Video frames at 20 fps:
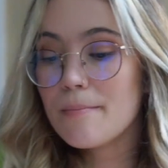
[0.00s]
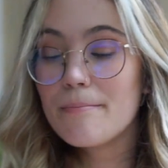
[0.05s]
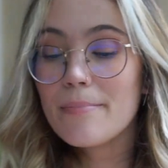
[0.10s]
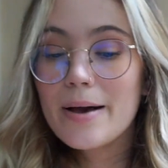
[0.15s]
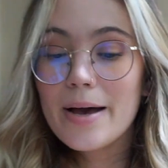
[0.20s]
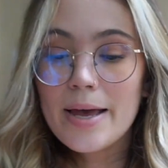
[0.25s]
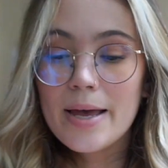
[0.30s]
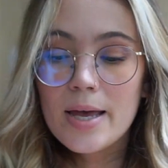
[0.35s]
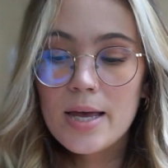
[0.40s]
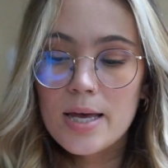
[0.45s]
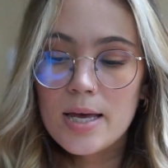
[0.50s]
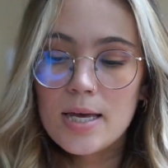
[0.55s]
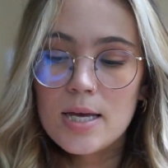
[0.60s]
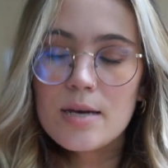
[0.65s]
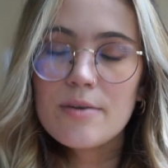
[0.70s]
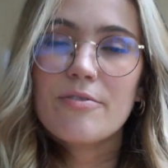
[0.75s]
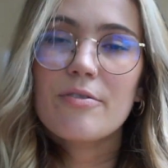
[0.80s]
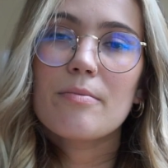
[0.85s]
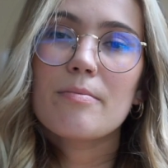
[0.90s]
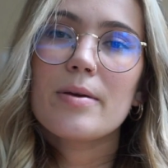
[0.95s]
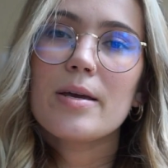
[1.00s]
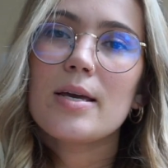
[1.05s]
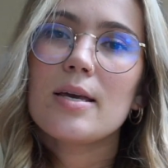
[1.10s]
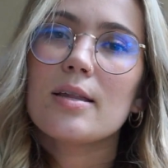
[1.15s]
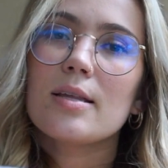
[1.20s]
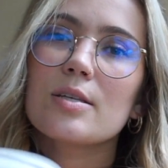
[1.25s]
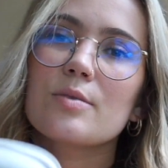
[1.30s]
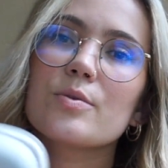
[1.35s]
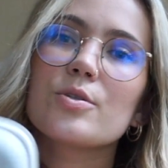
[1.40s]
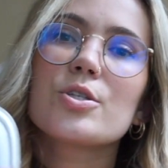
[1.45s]
But for me,
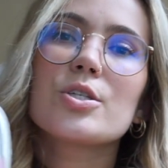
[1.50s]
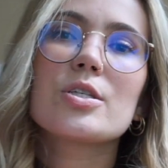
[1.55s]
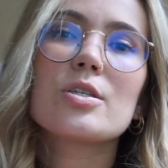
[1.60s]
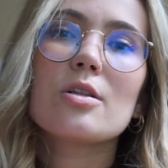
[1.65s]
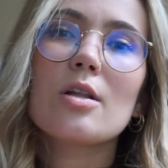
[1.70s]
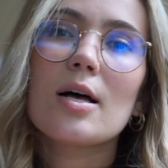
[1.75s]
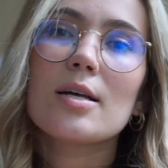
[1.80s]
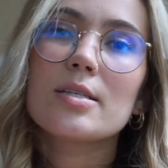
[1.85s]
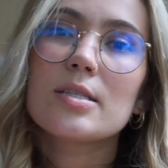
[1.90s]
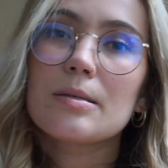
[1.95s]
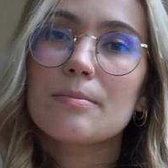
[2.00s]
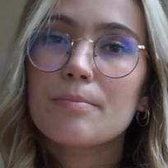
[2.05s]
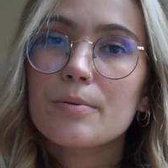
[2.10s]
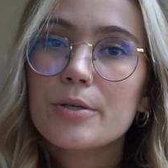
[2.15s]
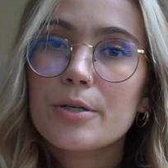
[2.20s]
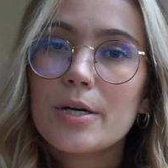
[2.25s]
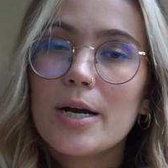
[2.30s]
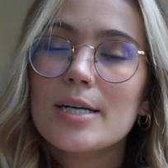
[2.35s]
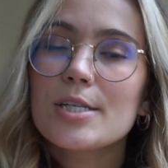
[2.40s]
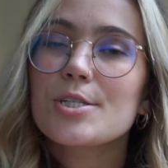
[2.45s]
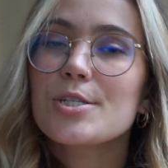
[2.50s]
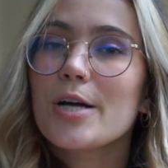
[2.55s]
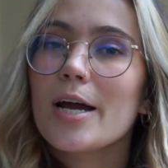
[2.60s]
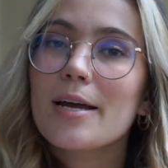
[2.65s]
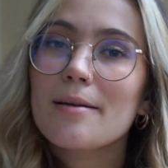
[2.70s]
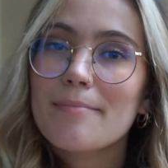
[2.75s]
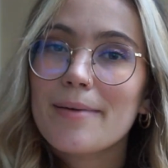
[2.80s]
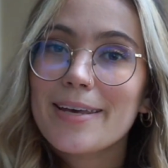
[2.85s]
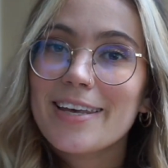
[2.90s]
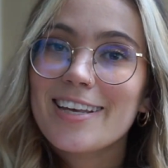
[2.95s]
this was just a lot simpler. I
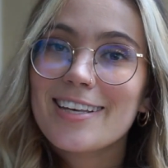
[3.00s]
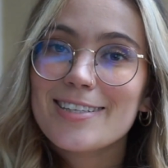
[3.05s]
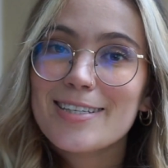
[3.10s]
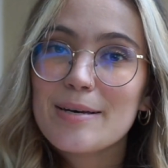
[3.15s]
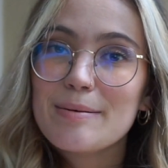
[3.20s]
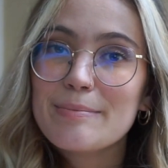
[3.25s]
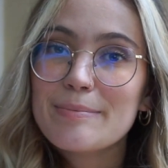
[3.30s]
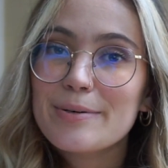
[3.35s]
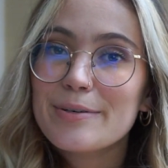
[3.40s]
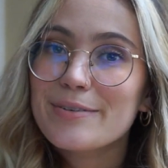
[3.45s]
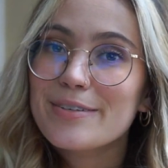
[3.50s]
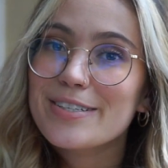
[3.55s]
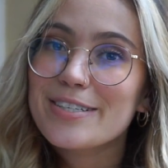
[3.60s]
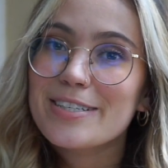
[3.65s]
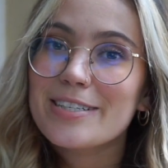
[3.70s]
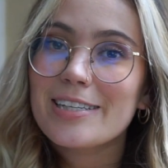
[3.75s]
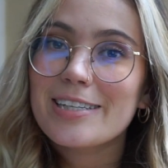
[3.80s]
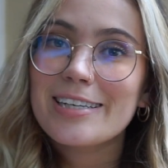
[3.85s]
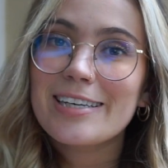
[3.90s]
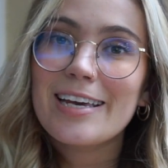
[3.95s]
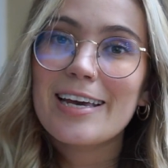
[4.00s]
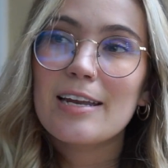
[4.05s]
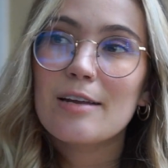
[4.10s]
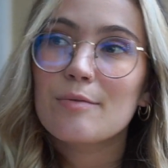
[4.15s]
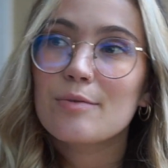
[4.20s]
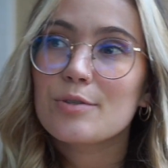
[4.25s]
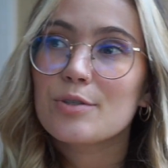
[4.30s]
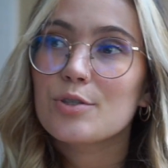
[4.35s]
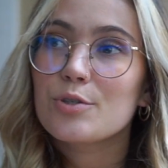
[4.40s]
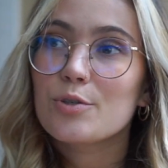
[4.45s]
tried making some originally and it
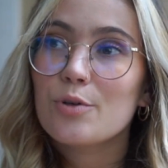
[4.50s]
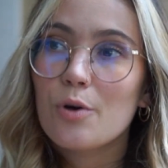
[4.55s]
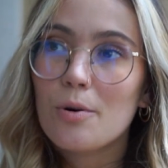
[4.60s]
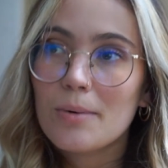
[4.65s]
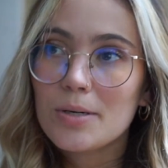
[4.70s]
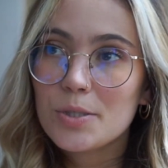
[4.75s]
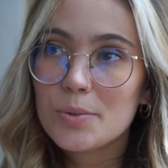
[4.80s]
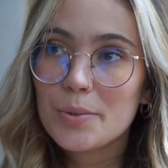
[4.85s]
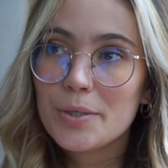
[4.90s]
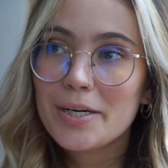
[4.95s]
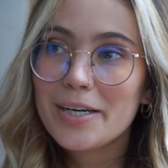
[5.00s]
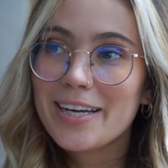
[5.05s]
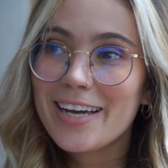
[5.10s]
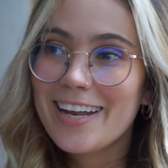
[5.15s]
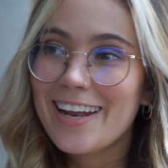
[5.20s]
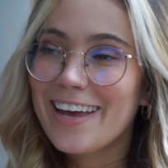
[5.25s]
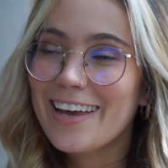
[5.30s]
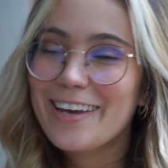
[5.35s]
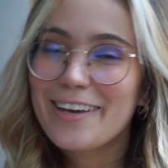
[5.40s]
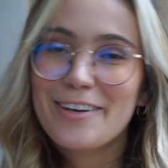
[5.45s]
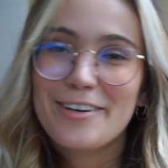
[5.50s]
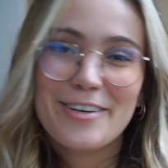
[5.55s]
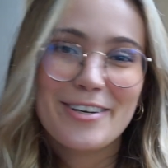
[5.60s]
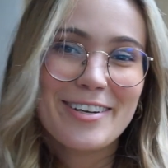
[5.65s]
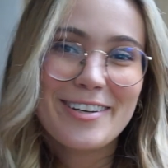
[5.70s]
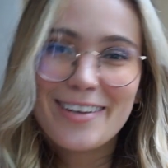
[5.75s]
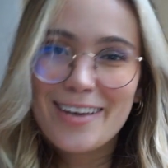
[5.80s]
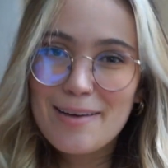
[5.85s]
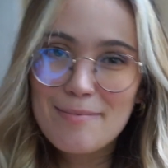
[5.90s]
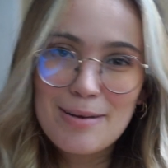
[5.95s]
was so much work, and I
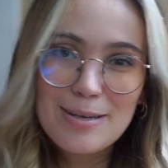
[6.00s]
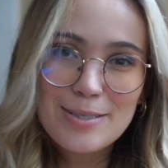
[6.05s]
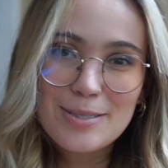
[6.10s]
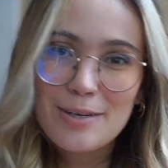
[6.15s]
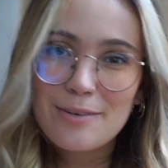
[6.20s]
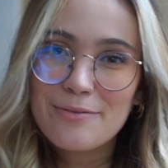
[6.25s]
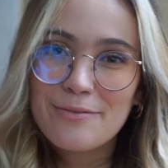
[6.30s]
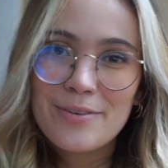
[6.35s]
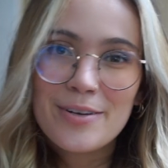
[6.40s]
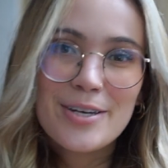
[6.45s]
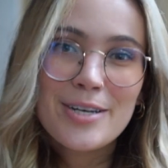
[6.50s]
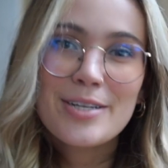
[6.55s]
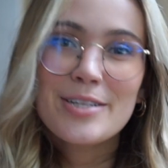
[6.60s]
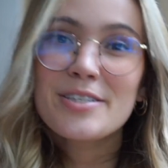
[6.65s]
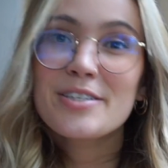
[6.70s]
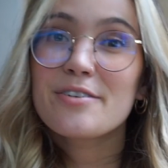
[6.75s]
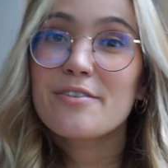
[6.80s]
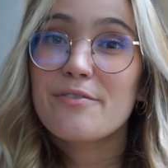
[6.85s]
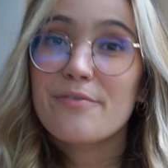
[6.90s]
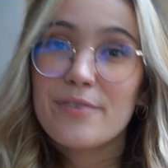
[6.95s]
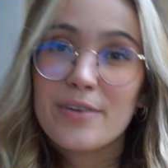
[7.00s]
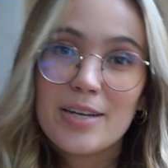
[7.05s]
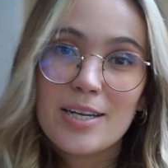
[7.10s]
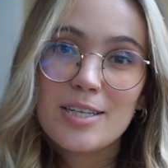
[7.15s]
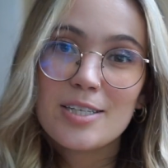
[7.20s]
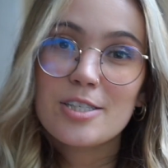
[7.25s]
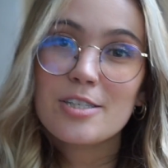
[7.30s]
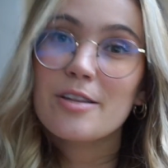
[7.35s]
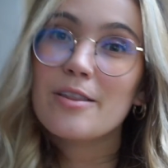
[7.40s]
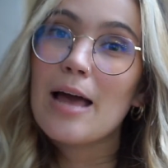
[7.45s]
couldn't get myself to
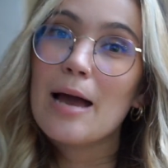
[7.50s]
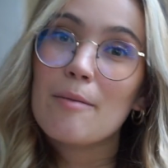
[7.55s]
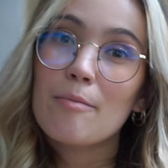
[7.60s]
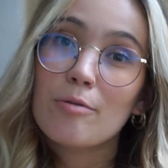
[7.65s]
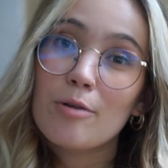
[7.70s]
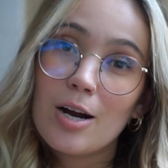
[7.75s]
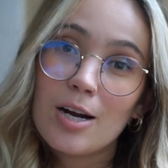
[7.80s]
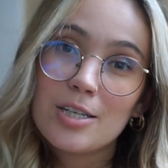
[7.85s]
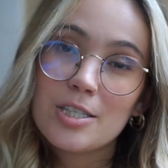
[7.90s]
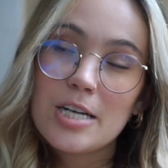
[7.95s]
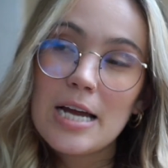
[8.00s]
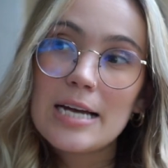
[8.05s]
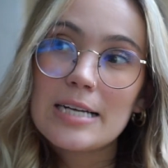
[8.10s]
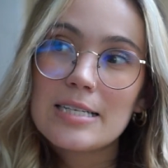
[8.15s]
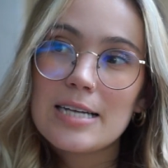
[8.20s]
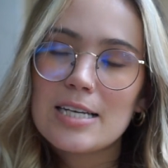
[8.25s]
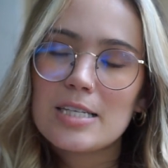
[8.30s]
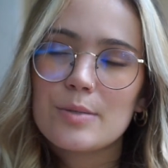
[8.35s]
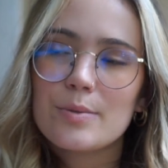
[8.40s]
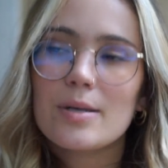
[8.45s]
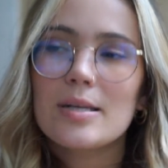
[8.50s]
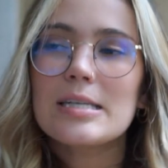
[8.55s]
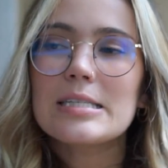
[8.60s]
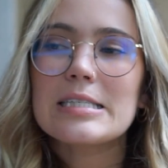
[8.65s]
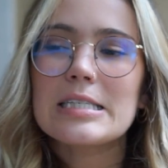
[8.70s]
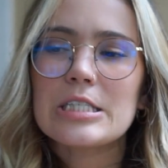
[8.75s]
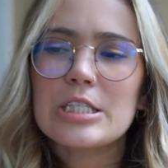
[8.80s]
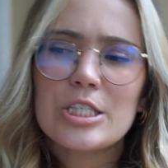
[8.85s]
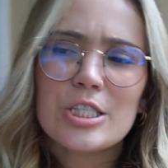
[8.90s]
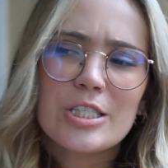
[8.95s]
finish that project, as well as
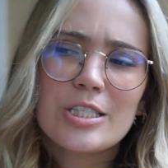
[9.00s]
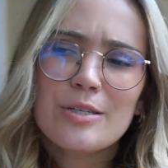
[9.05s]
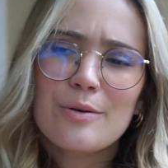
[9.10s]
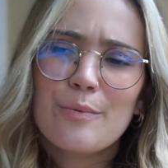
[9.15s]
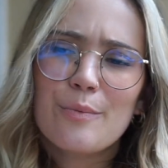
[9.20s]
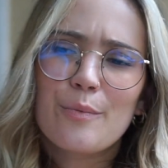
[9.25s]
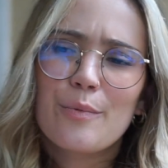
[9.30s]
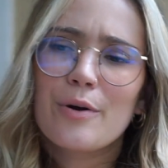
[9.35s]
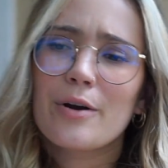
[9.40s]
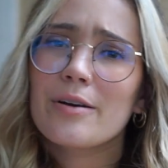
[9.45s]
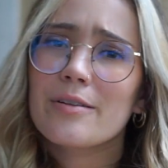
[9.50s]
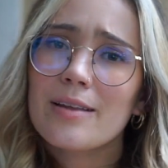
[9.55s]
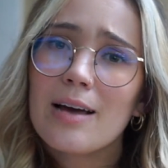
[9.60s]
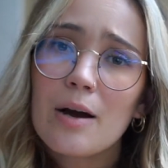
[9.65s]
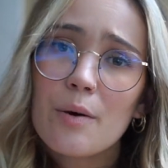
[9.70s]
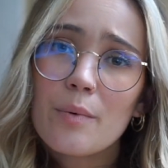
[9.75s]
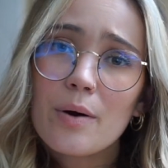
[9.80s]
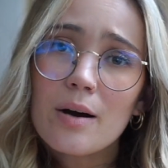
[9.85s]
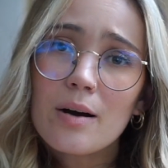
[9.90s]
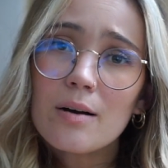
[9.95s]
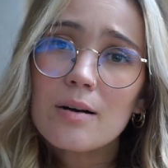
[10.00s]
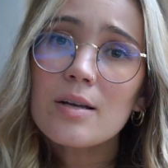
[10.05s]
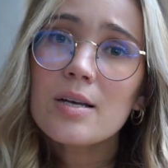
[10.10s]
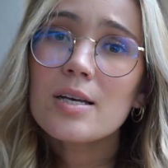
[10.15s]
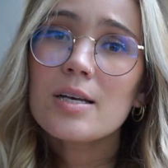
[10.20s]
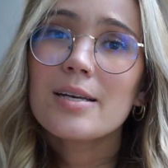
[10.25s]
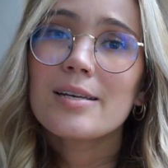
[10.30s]
they just didn't work that well.